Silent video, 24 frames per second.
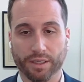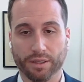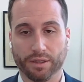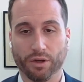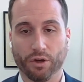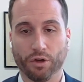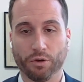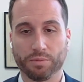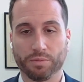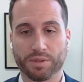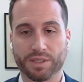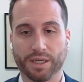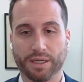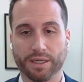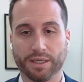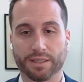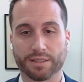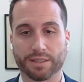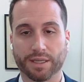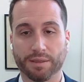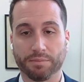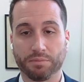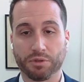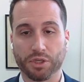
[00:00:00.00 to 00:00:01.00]
The homestead
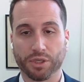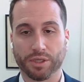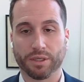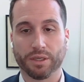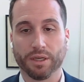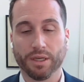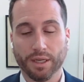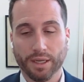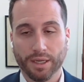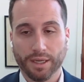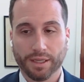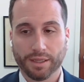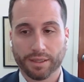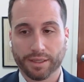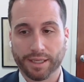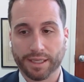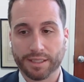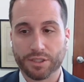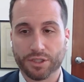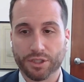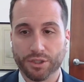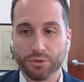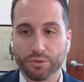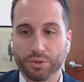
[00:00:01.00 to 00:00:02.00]
exemption
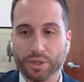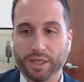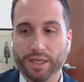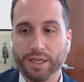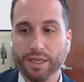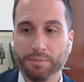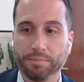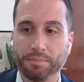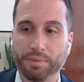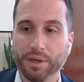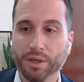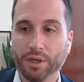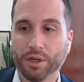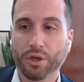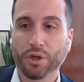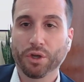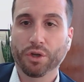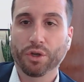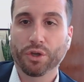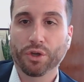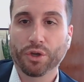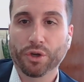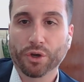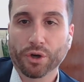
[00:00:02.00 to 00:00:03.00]
lets you keep
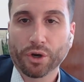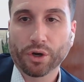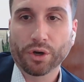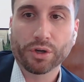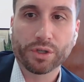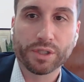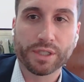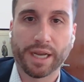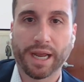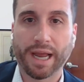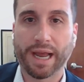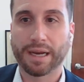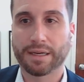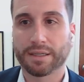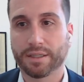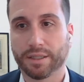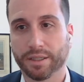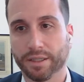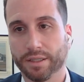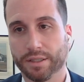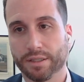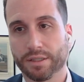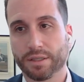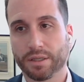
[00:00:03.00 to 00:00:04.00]
your
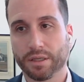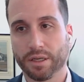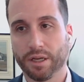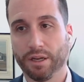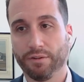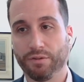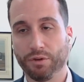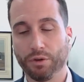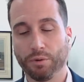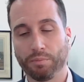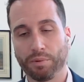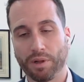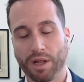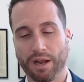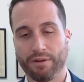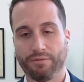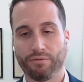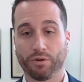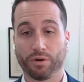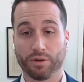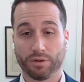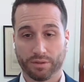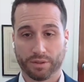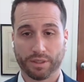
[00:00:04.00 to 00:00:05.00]
taxes if you apply
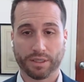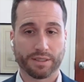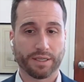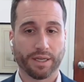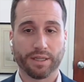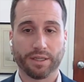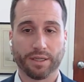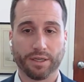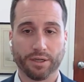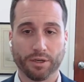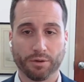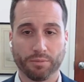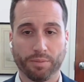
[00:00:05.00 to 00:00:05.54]
for it. Let's say the year